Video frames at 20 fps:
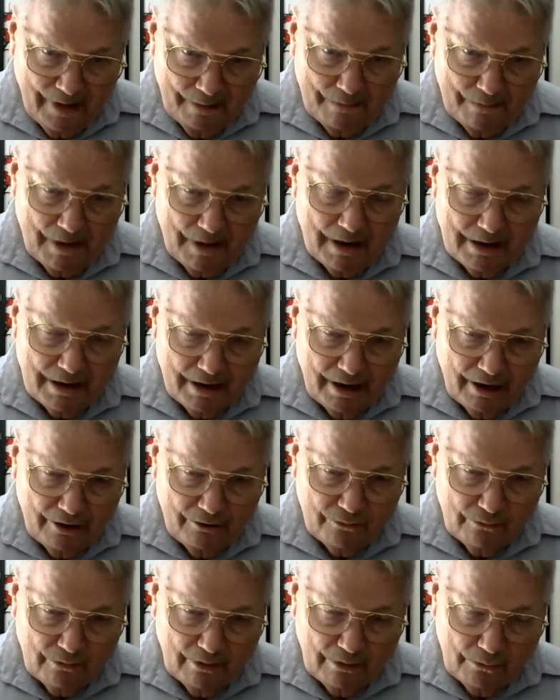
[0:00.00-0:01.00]

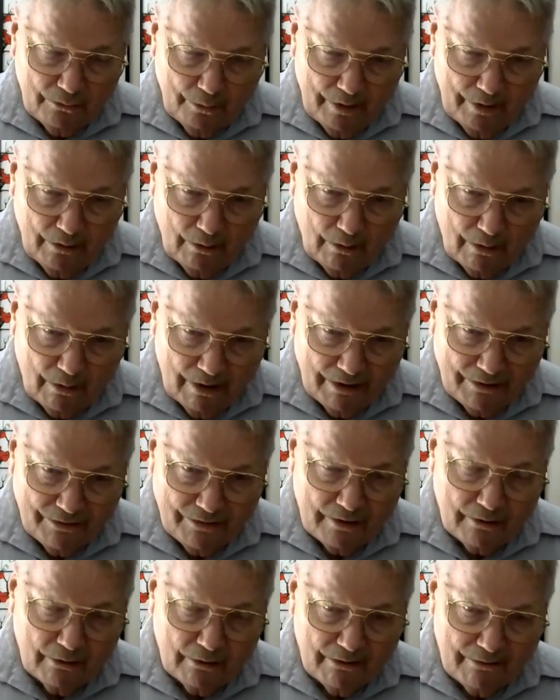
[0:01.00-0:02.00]
meditation on Twin Hearts
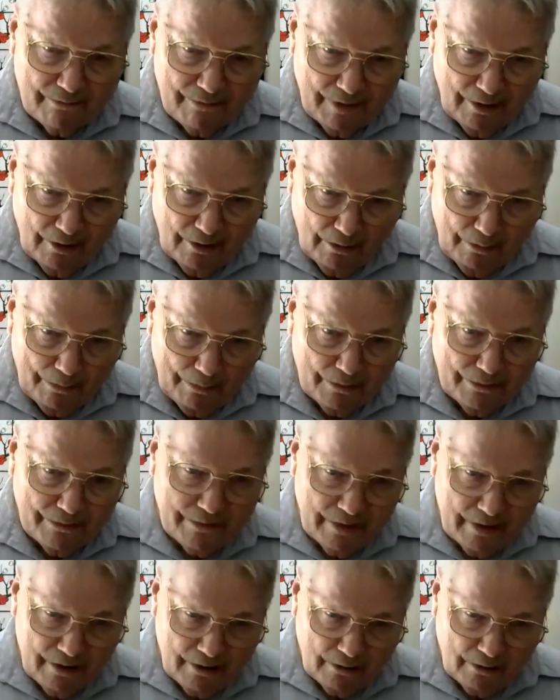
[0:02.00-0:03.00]
that are available
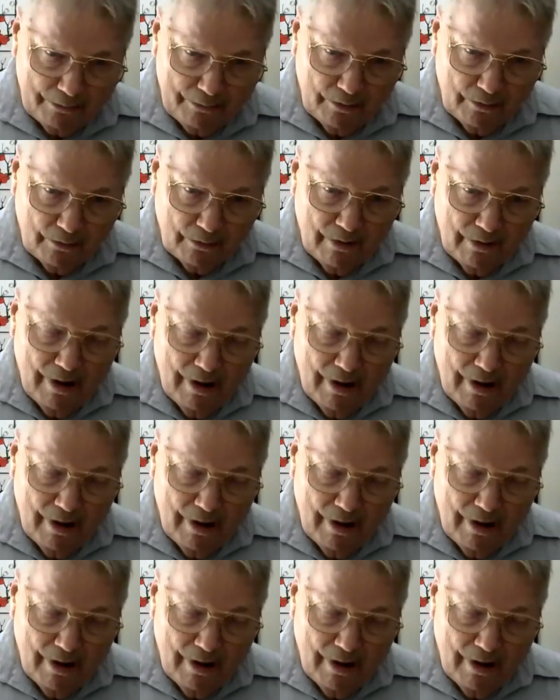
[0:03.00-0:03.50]
to help you.